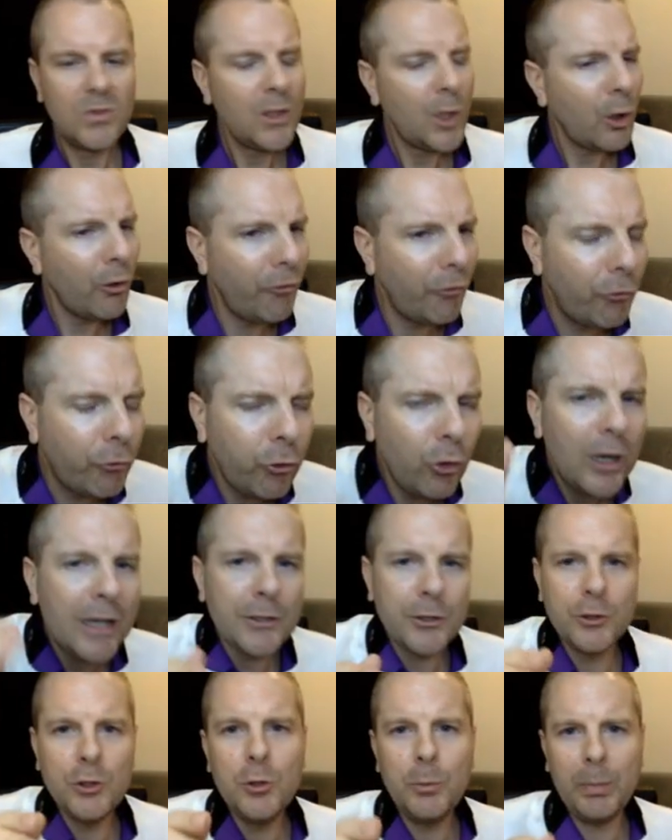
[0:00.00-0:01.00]

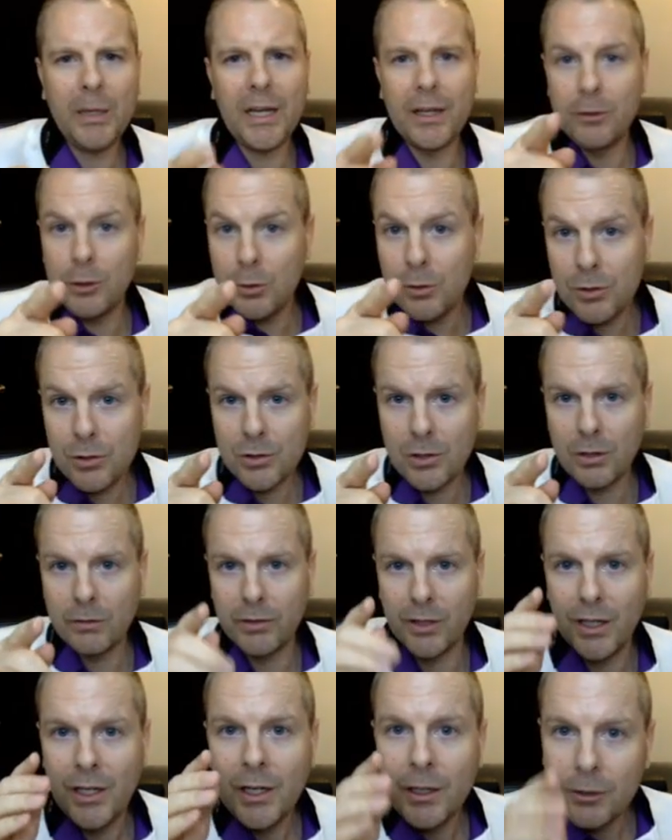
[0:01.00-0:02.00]
Fresh new path. You deserve
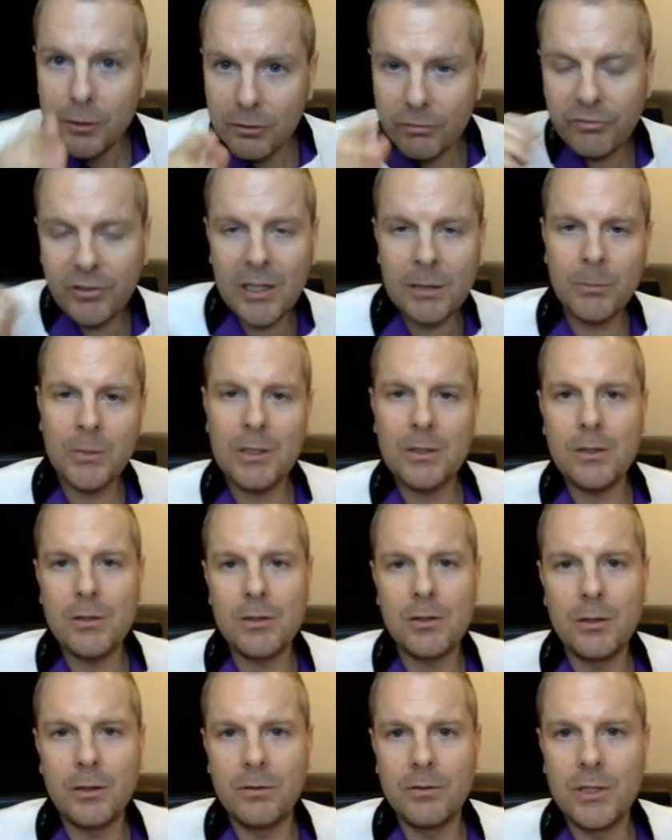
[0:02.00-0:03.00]
it. Your family
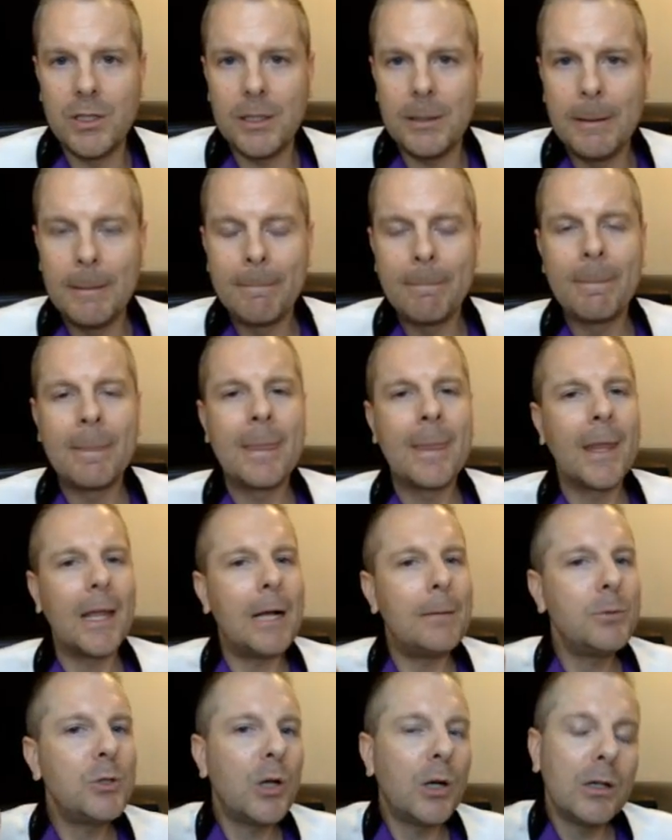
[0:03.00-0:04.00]
deserves it.
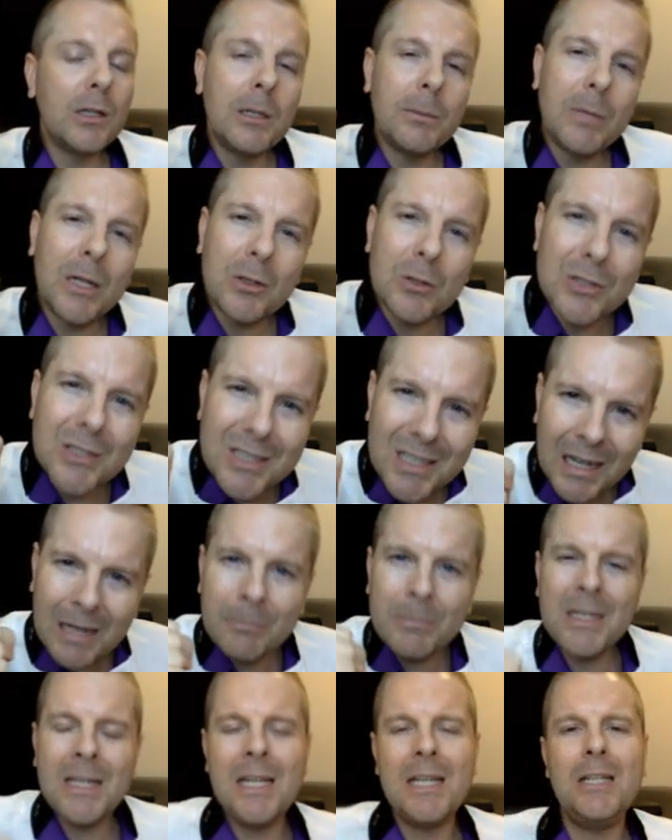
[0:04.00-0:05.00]
I'm talking about
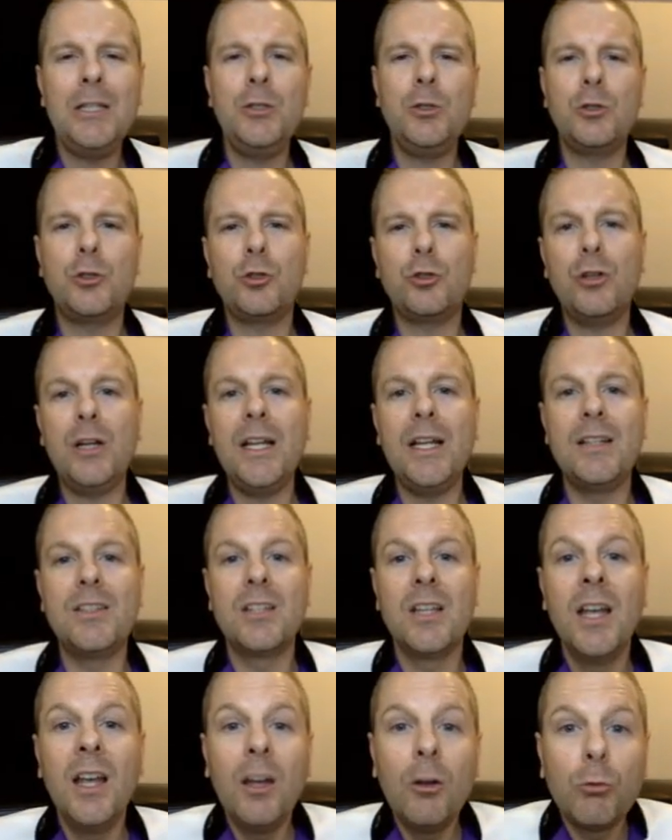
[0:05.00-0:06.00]
dominating your
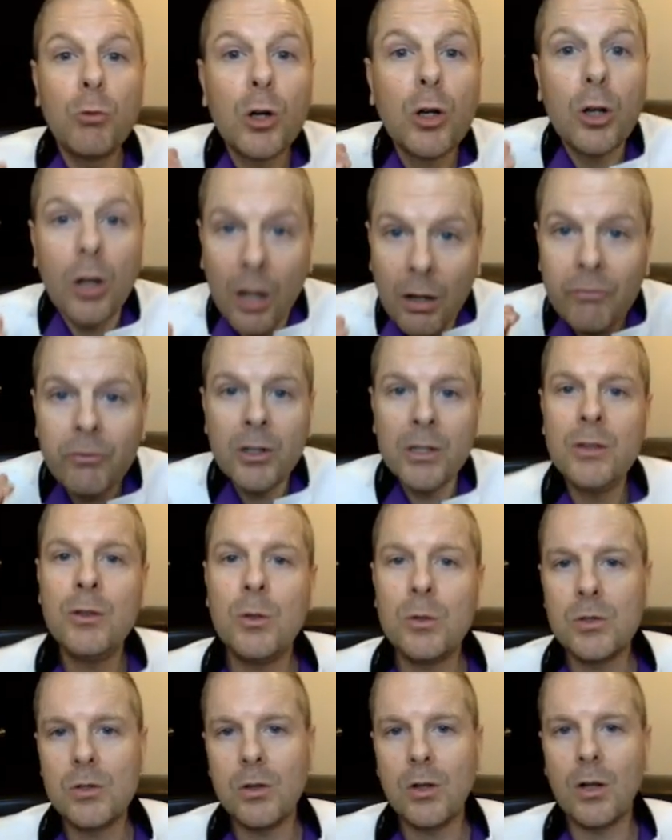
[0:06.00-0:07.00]
trades, recovering
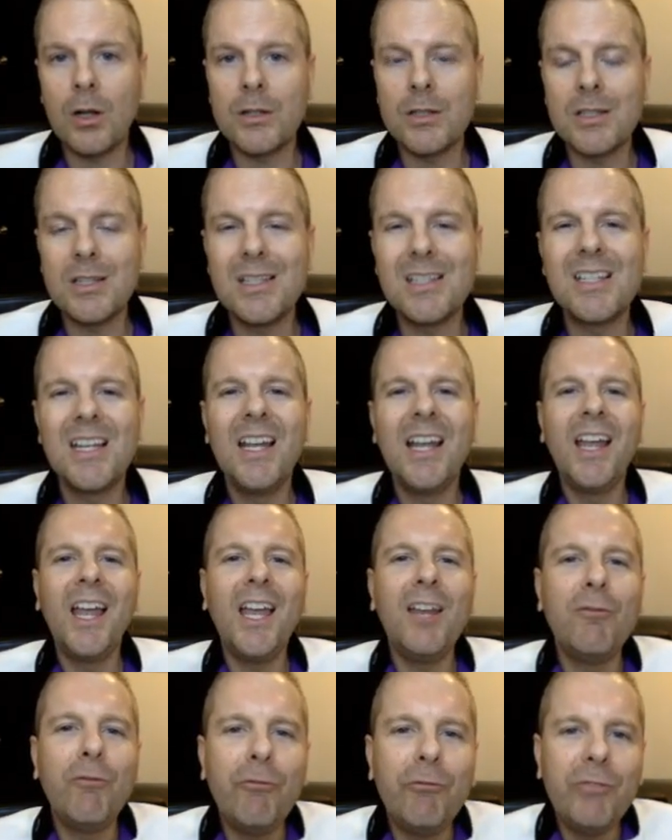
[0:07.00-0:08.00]
those losses,
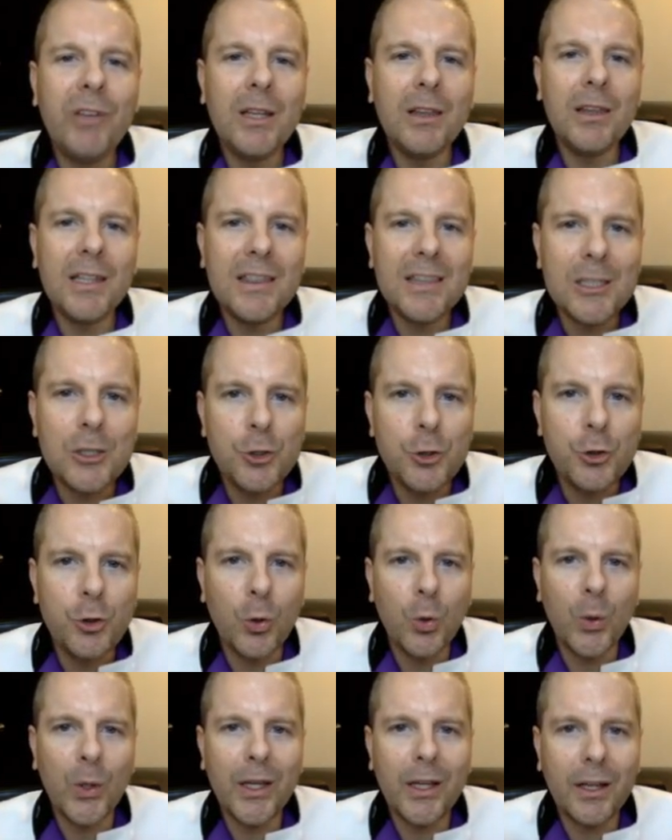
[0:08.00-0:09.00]
and feeling the
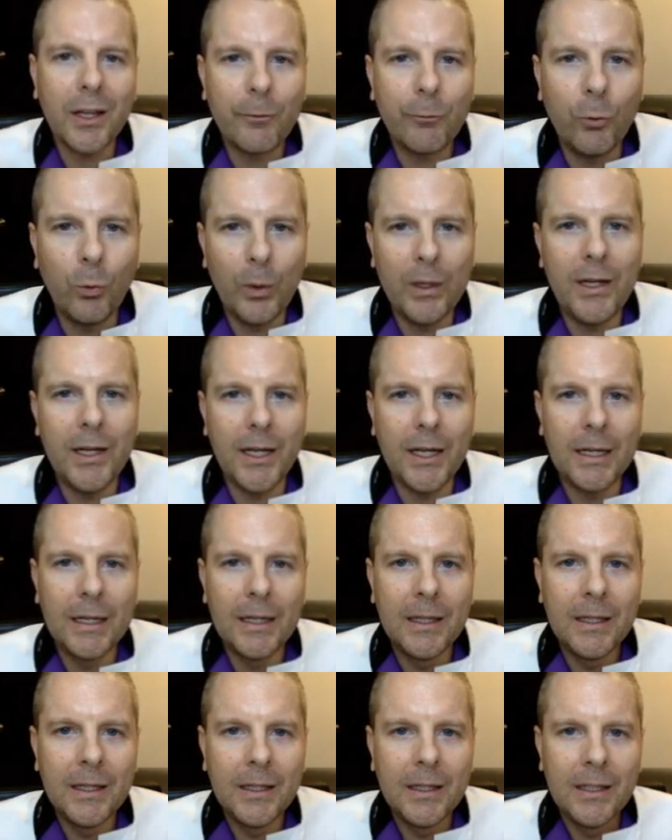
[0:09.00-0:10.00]
joy of winning.
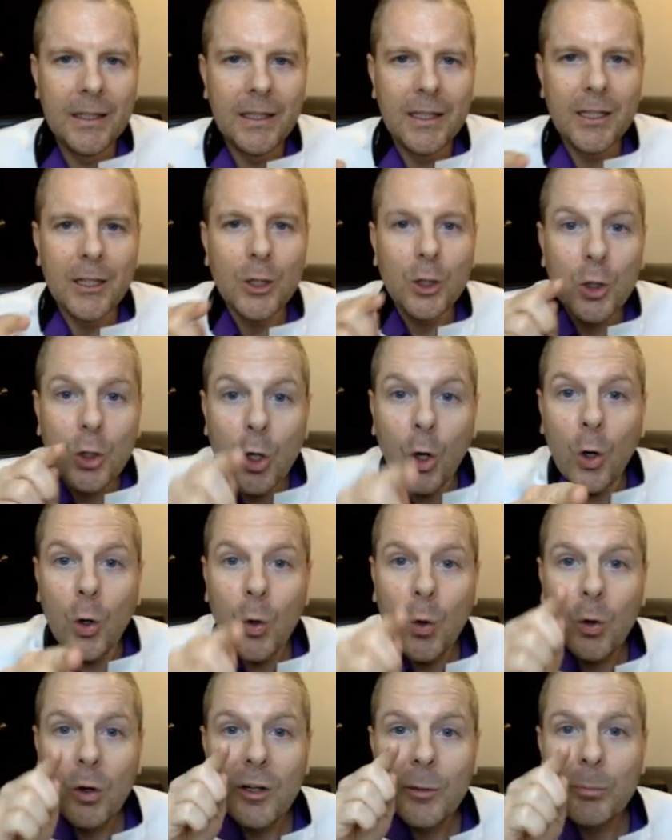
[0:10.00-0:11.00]

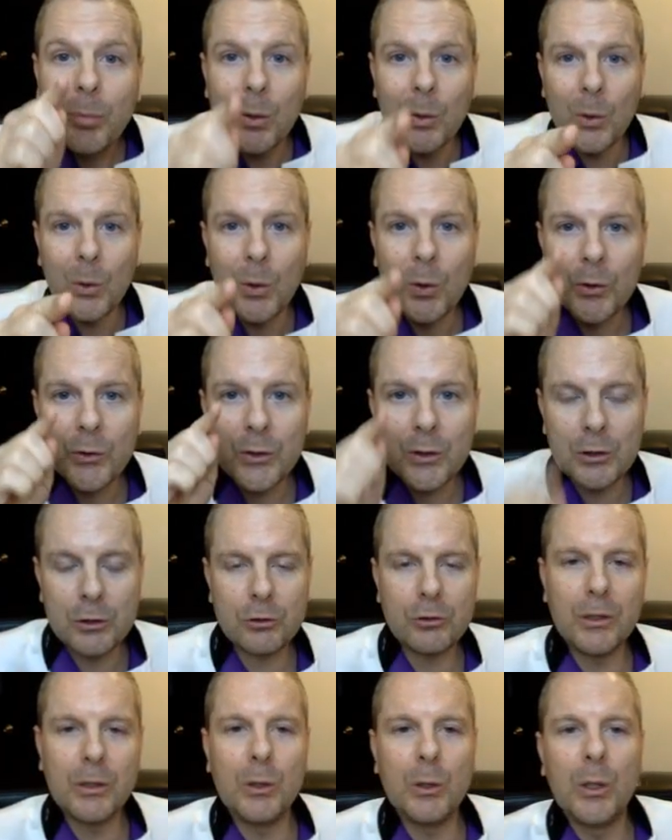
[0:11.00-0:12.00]
Go pull the
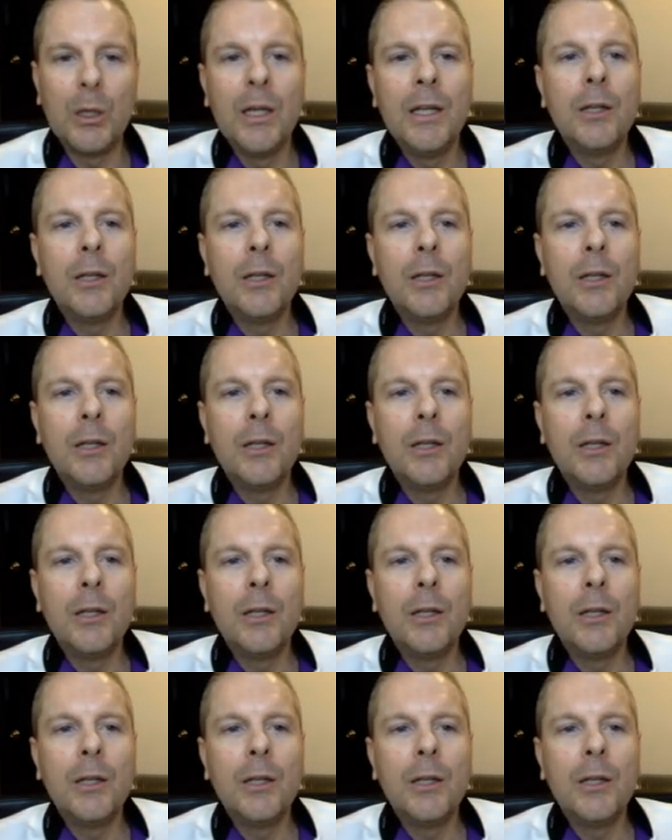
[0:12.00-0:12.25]
trigger.